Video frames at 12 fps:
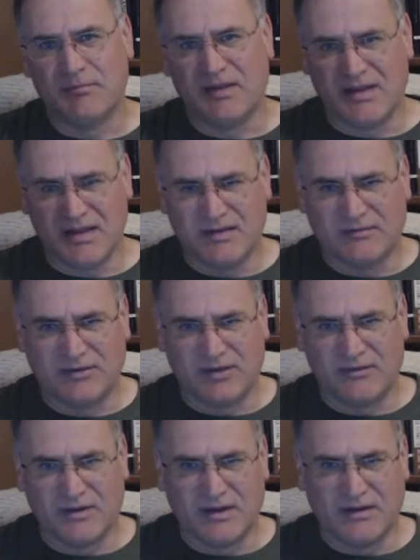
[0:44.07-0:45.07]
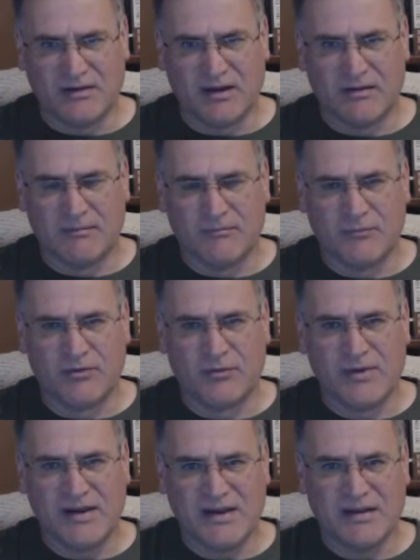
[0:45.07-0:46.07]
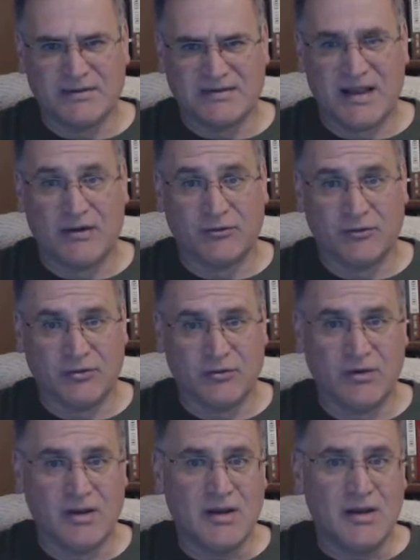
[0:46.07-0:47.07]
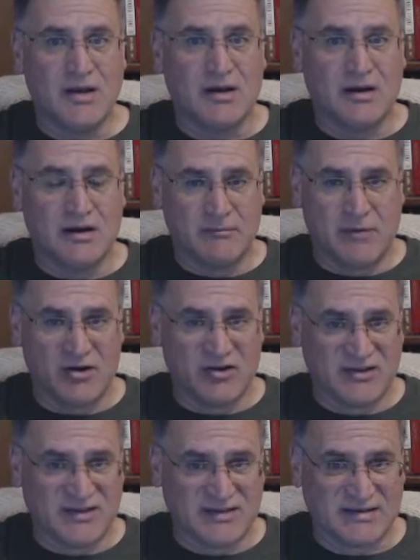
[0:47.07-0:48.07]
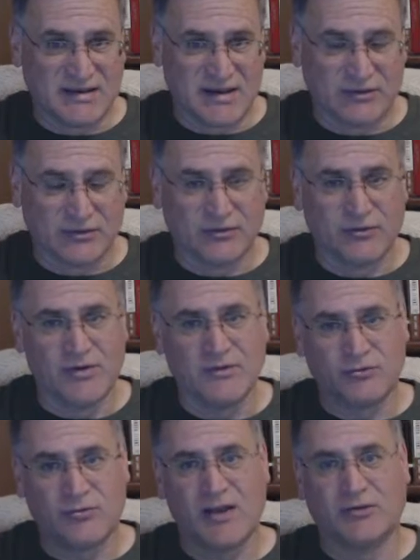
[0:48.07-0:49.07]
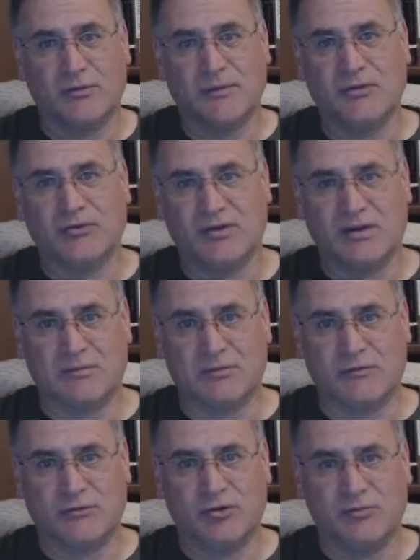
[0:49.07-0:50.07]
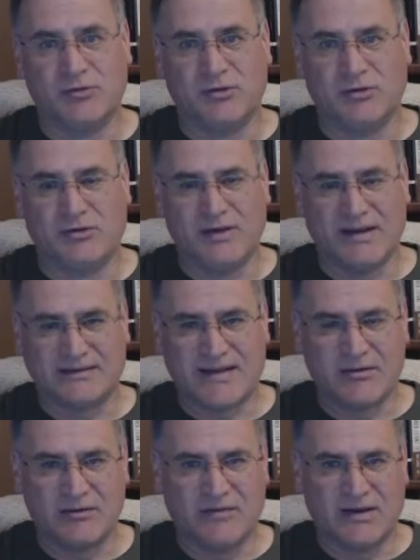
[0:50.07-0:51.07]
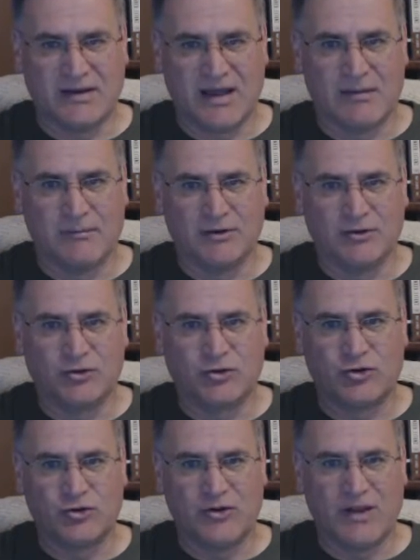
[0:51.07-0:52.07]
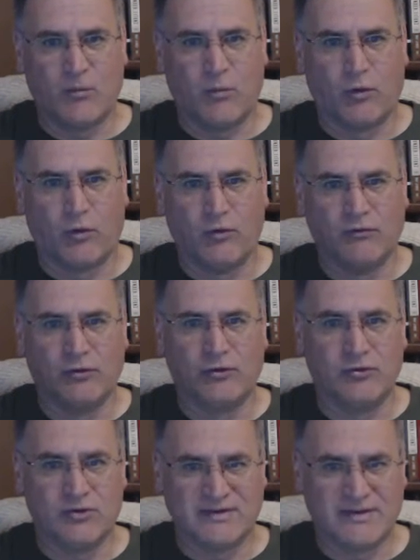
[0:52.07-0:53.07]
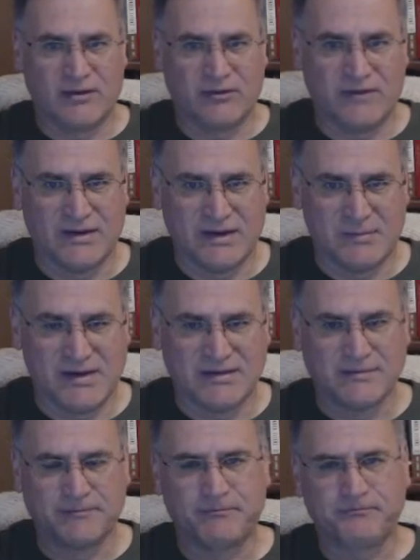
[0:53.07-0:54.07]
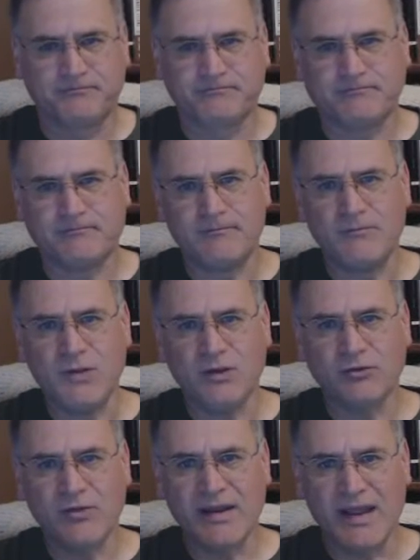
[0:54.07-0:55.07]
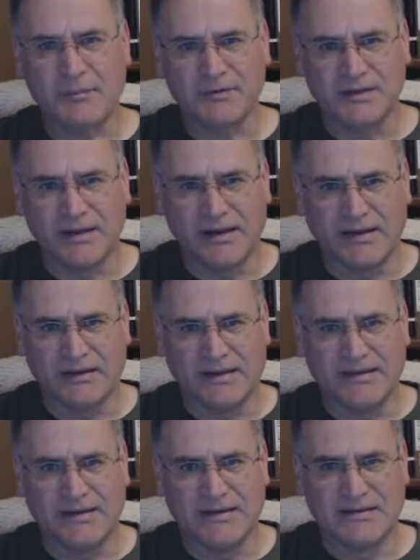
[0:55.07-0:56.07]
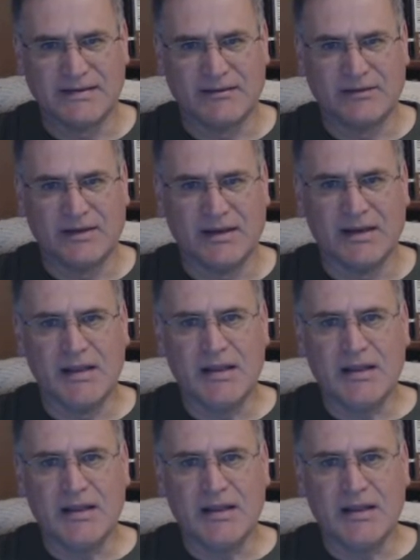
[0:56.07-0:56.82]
By the end of '73, it was down to 160,000. So he was gradually reducing the number of troops to get us out of Vietnam and to turn that war over to the South Vietnamese. So that happened today in 1970.